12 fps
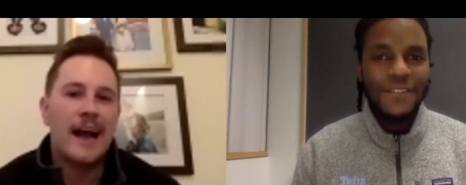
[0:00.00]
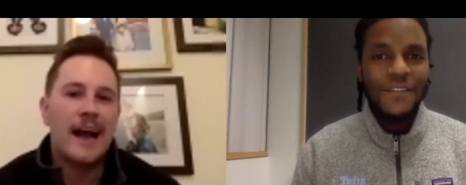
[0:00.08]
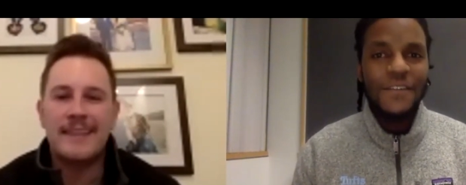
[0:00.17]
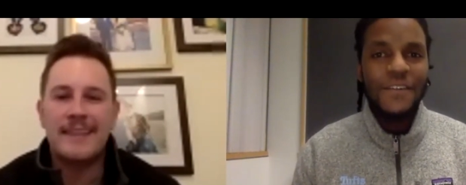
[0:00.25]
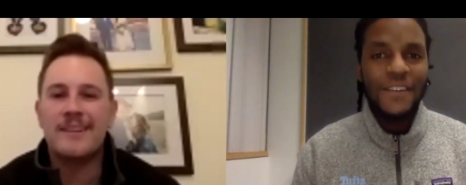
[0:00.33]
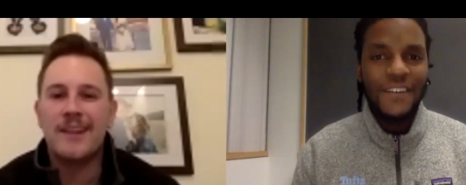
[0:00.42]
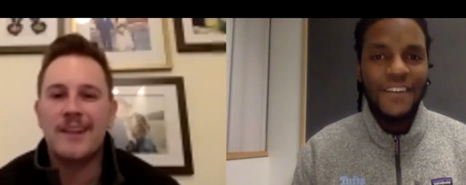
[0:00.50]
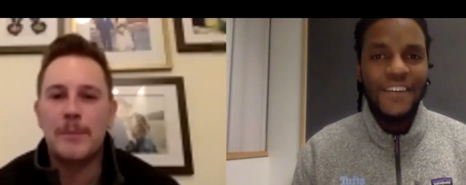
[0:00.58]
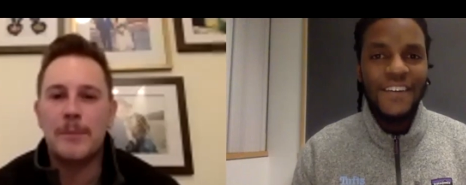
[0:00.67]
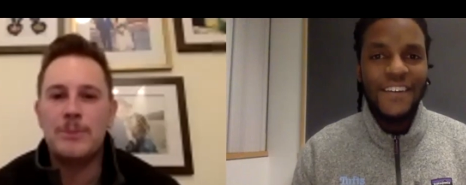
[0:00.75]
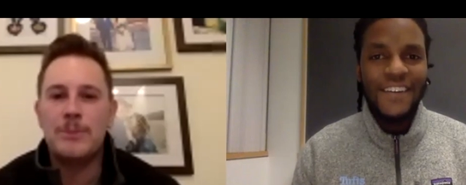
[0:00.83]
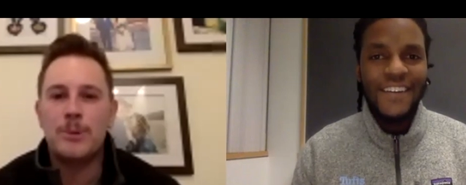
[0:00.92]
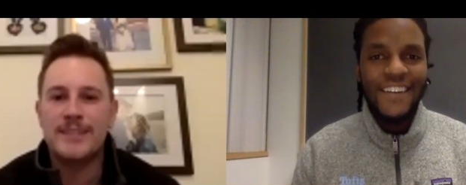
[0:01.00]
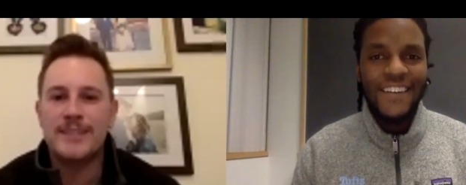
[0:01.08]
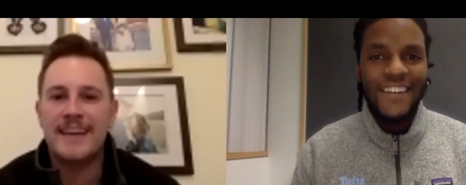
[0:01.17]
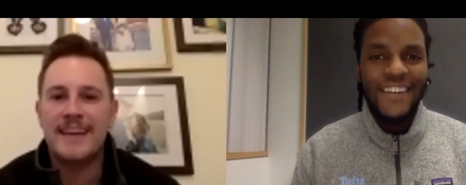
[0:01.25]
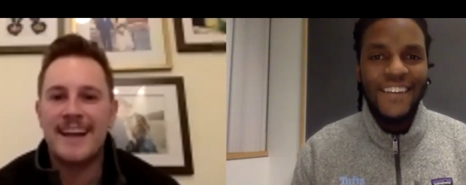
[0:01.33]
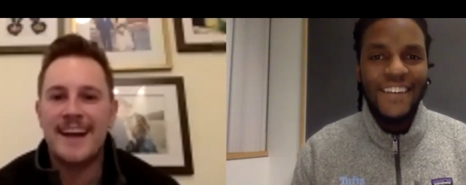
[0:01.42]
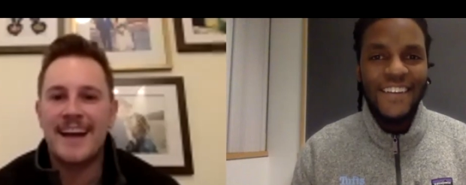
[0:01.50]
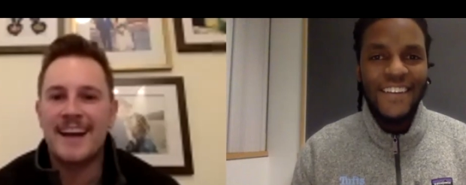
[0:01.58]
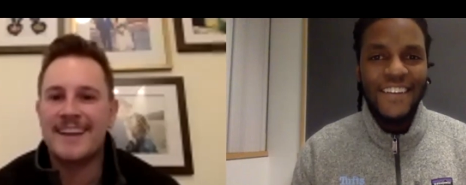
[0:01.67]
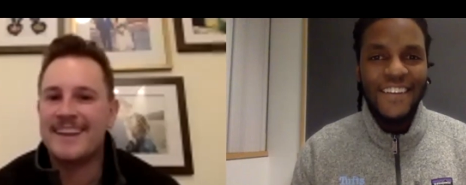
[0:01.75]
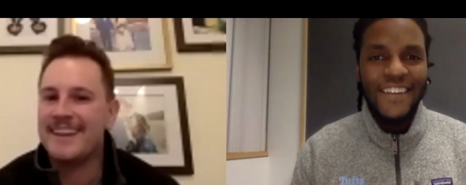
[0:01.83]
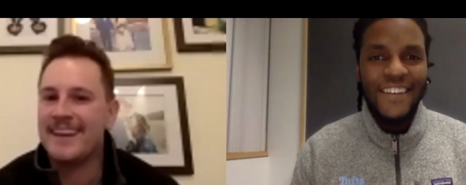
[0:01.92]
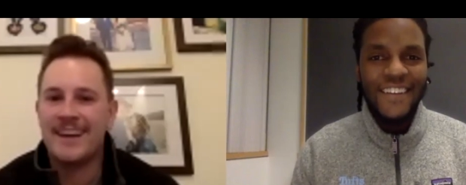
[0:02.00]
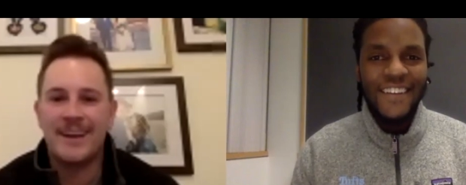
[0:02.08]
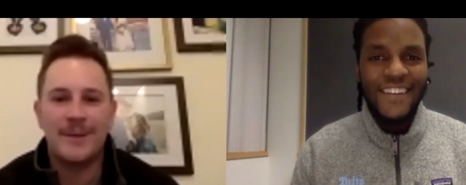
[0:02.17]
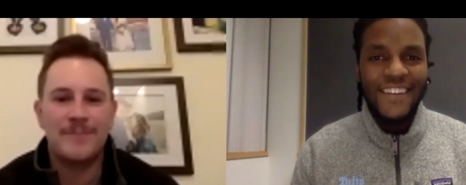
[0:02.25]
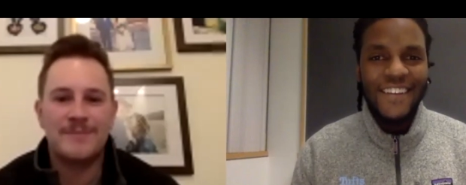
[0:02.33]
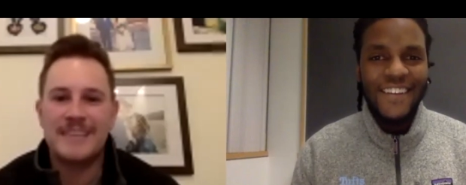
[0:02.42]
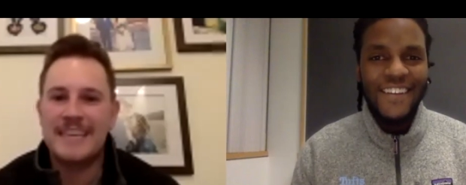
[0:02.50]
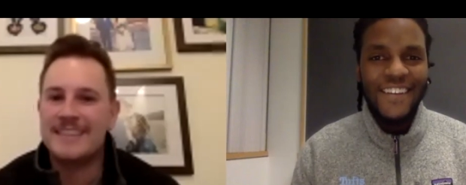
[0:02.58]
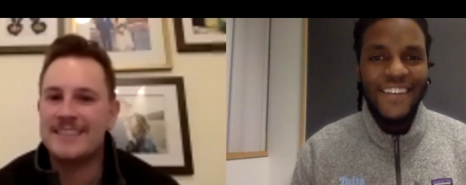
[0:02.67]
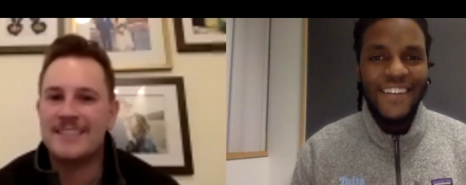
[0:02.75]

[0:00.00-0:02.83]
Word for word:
Speaker 1: i think a lot of people say that um, it,